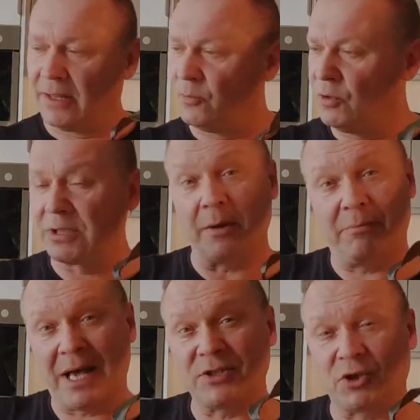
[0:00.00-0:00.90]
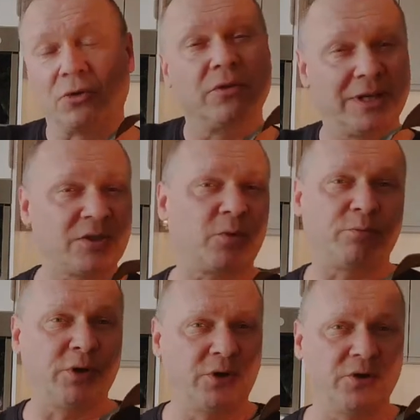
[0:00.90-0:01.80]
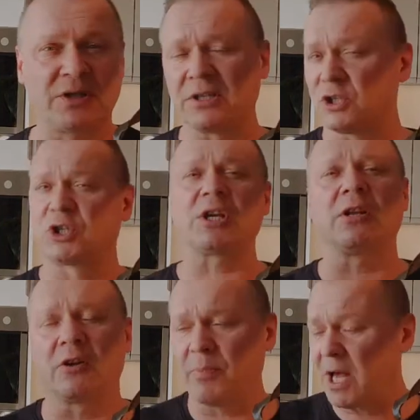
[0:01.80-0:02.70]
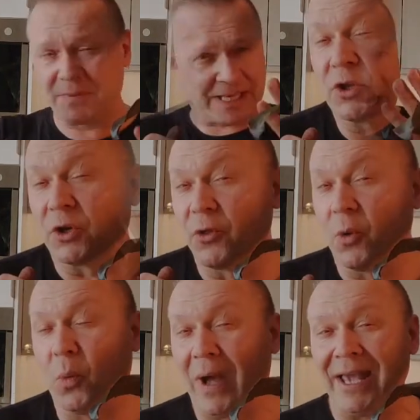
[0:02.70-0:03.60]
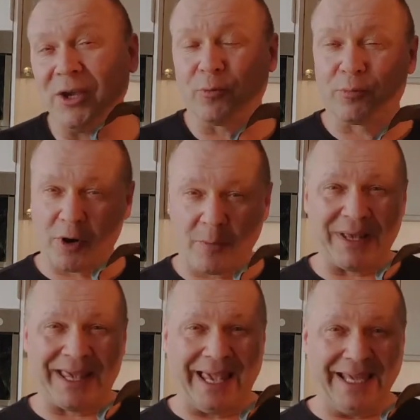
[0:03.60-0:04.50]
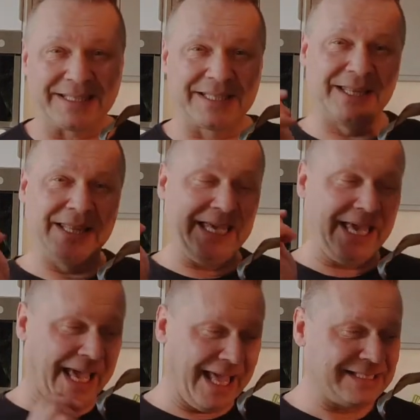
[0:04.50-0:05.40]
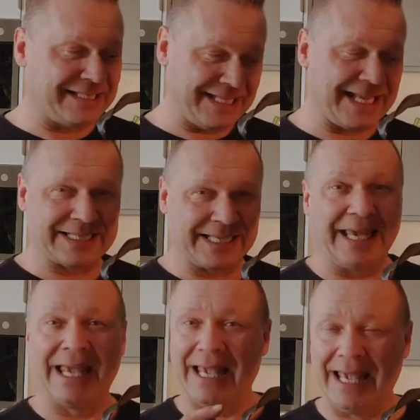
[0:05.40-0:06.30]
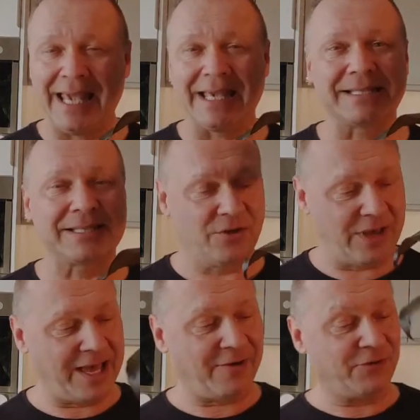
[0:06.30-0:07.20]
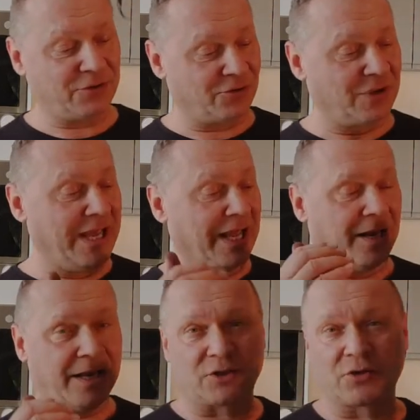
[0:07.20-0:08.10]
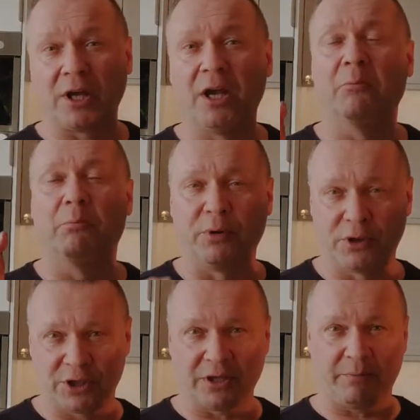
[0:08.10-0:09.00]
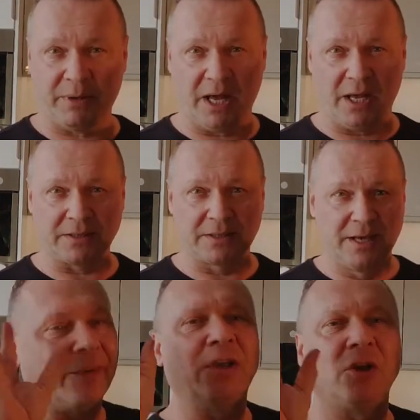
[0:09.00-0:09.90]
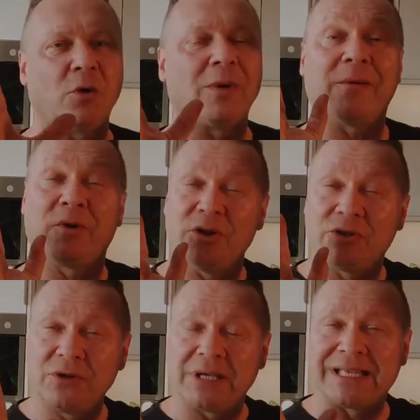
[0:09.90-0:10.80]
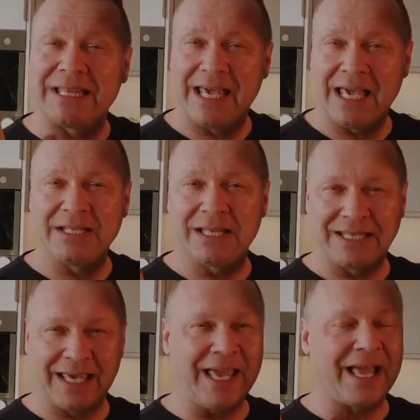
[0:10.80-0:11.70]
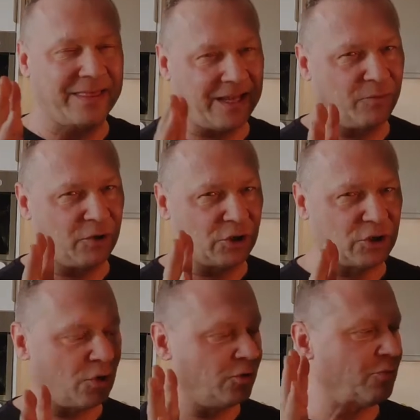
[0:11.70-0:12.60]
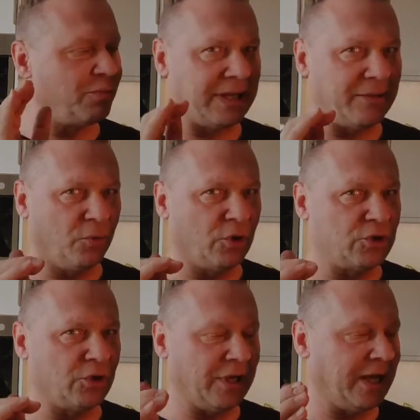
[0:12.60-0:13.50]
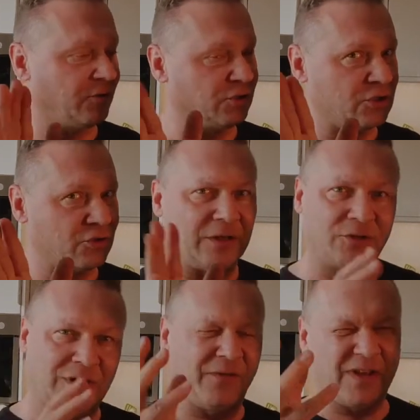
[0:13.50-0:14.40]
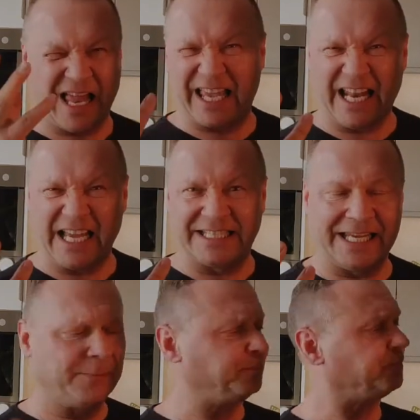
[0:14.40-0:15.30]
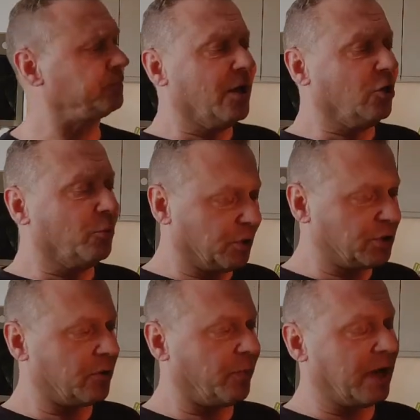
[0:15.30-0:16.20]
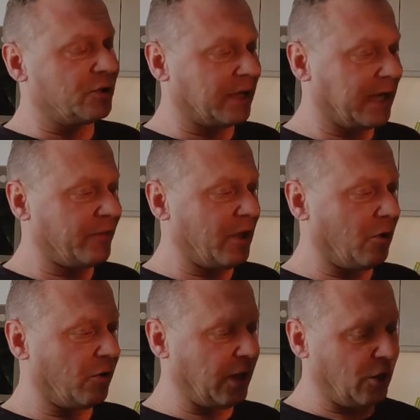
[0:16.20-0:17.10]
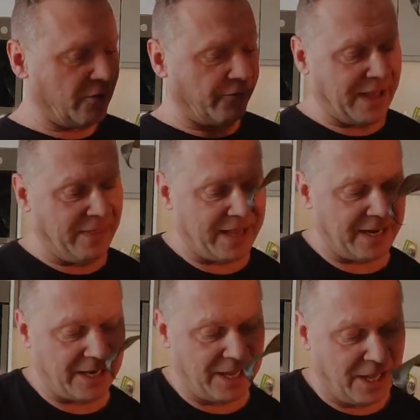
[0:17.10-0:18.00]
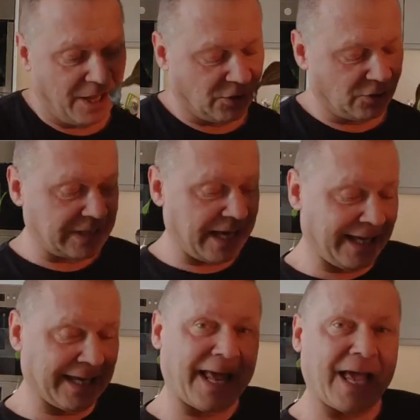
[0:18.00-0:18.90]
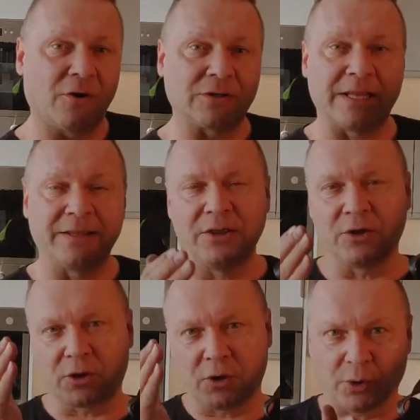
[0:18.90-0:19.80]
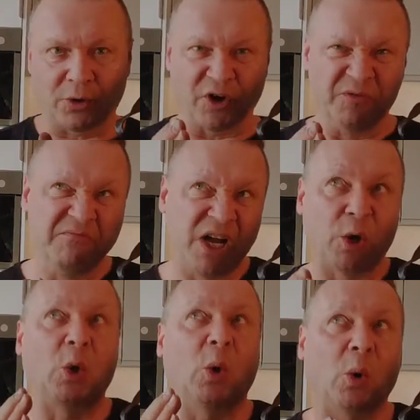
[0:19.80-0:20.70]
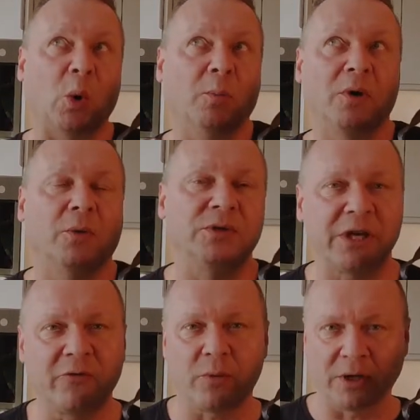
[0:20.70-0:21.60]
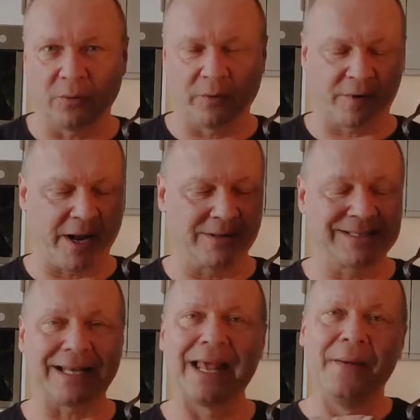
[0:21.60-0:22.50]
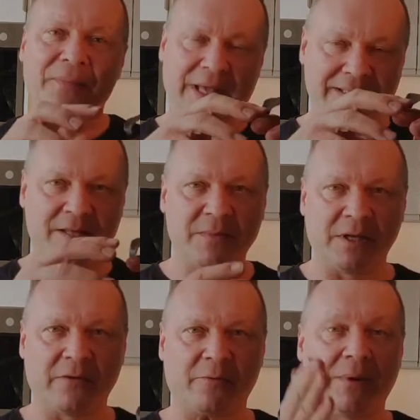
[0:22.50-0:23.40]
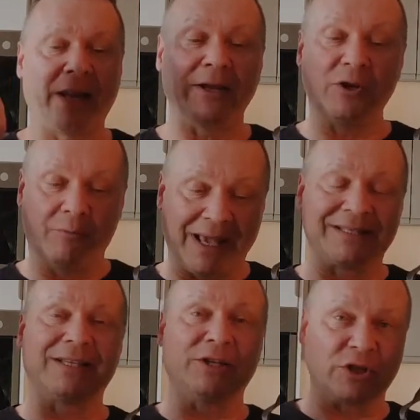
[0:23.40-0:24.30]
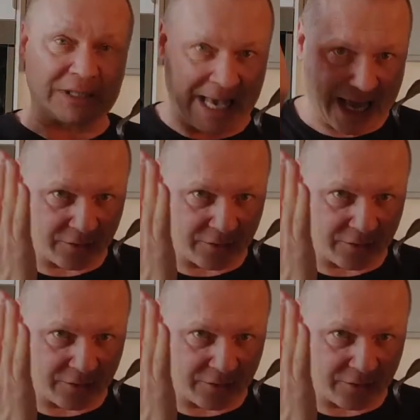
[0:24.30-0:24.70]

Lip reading: Basil, this one produces a shitload of pups. So the way you propagate the Enzetti is you have to literally butcher the plant. Anyway, you know what? I'm going to do this at the end of the year and then I'm going to show you. But what you're going to have, just to give you like an idea, you butcher the plant, you cut the whole thing off and then you take it out and then the corm, or whichever way you want to pronounce that, is the middle of the plant and you basically just